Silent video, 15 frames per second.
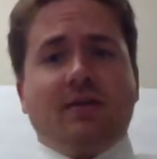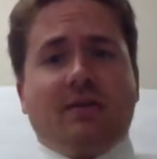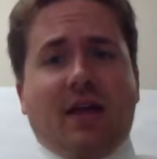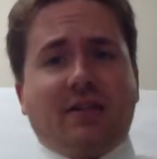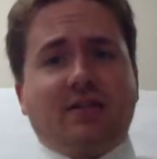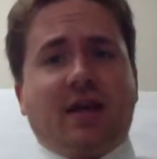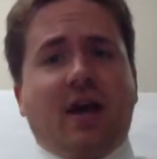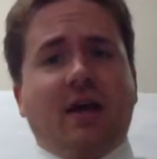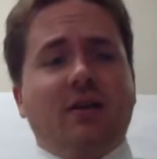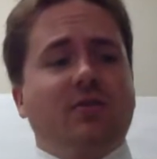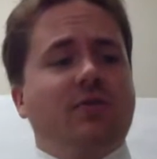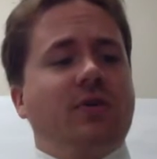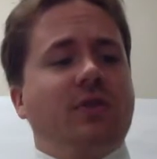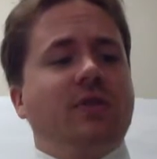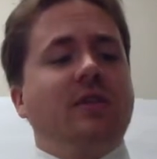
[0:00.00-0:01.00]
That's kind
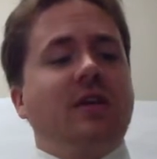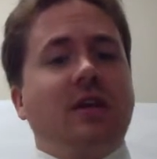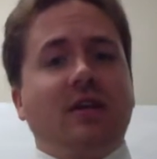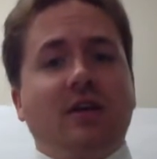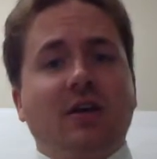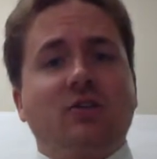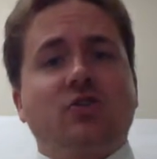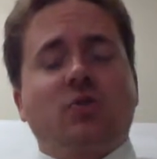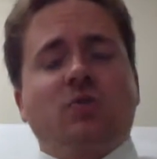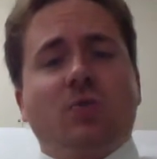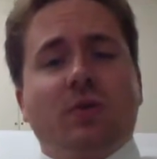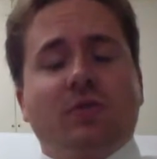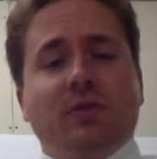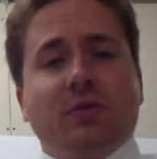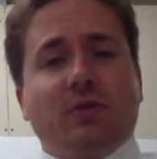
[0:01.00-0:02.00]
of the Industrial
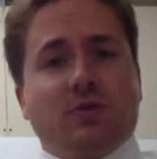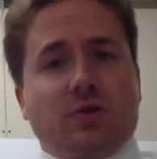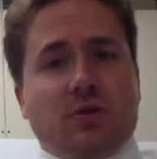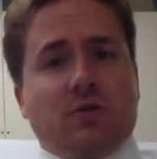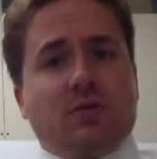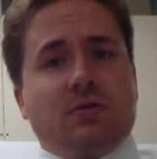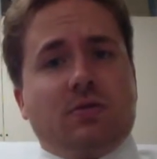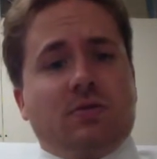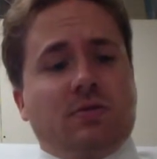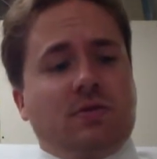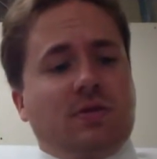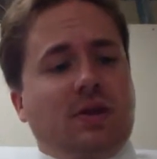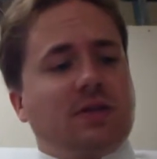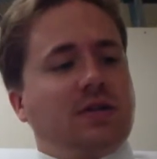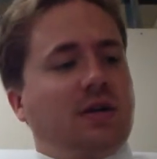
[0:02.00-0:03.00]
Revolution.
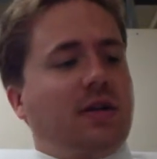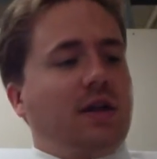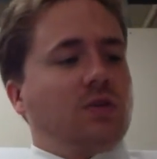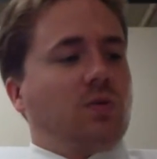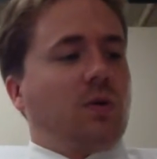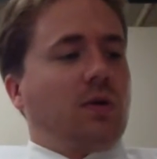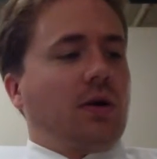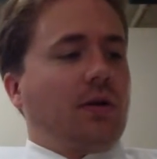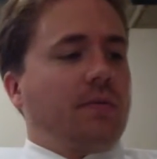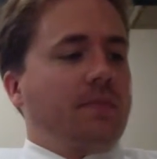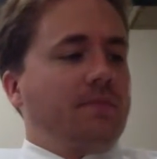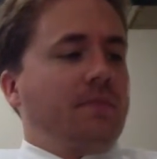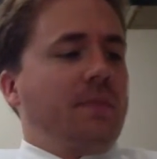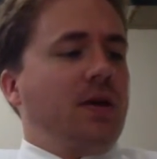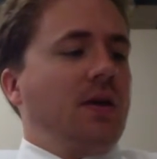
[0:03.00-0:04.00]
That's how that's working.
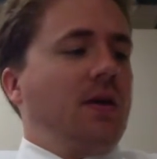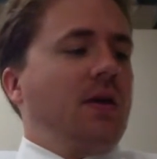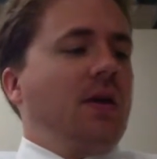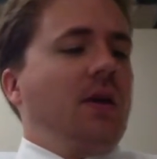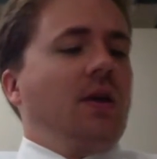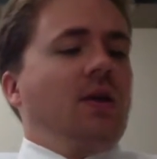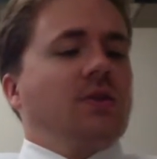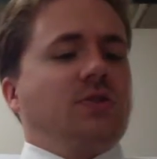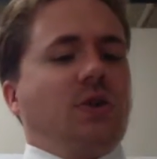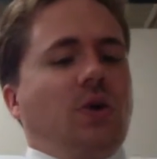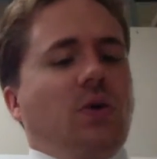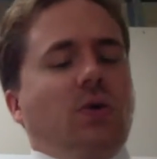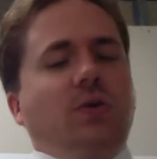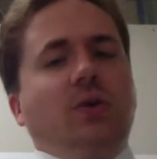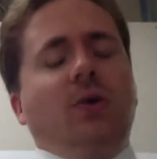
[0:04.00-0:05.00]

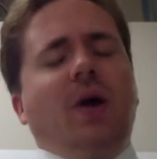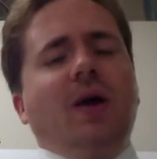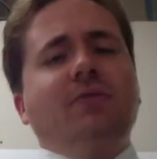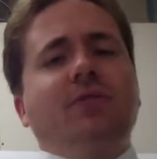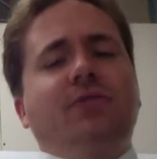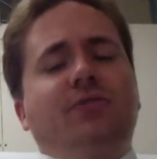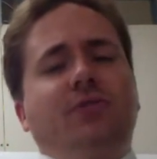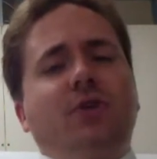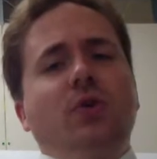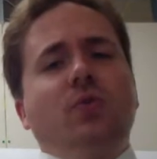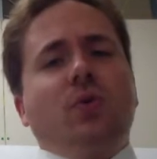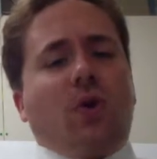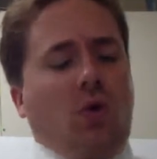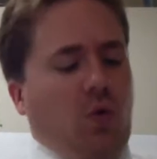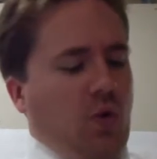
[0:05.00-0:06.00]
So you have a few
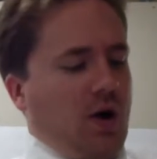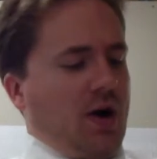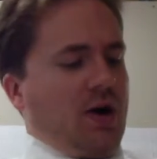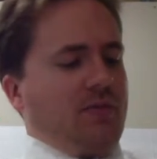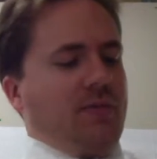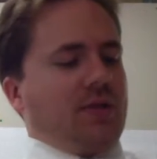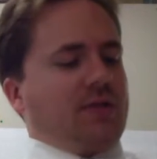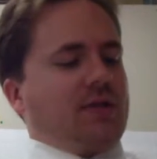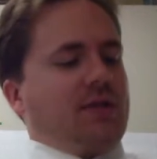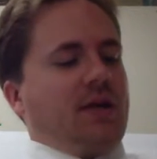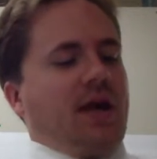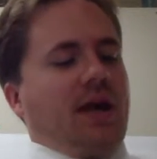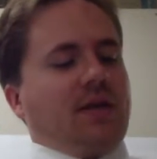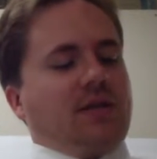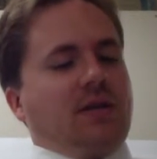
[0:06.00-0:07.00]
requirements
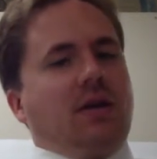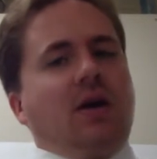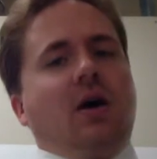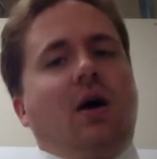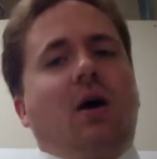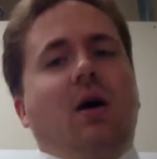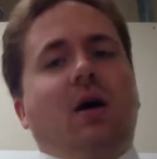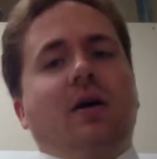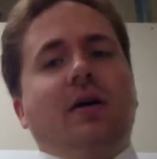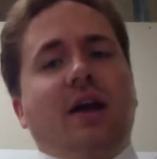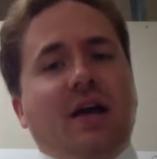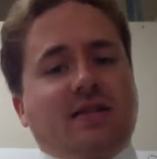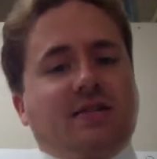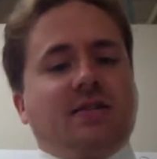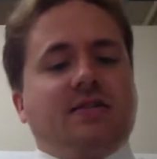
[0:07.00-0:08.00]
that are
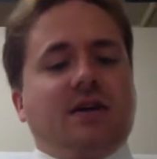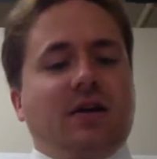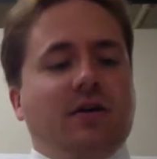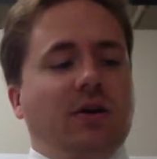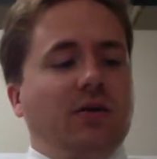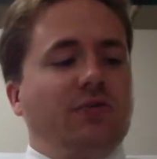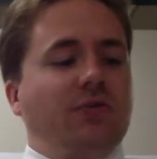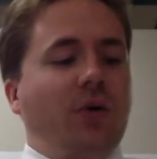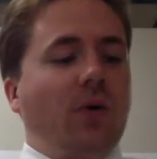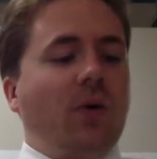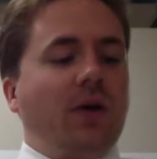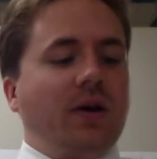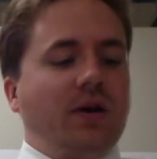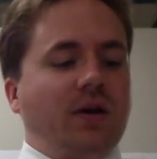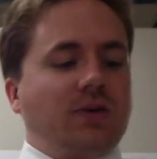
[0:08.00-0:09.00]
necessary for
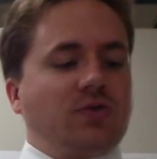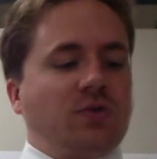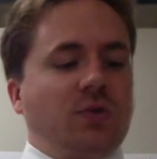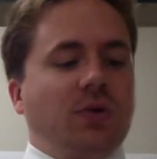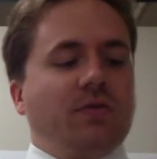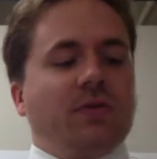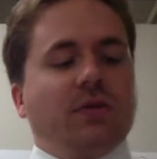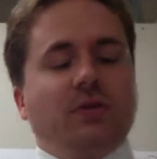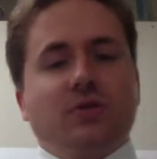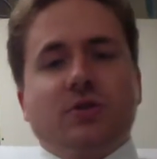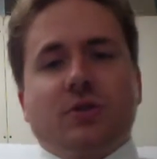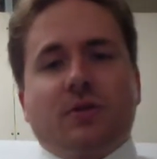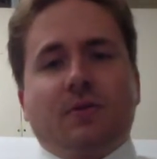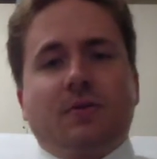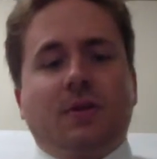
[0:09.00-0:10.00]
an Industrial
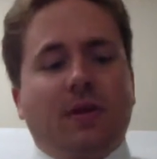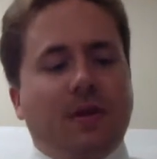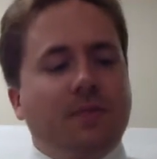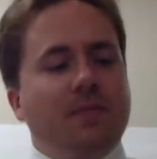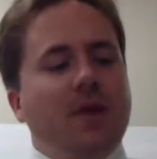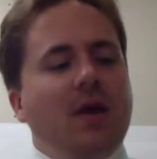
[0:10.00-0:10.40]
Revolution. Okay?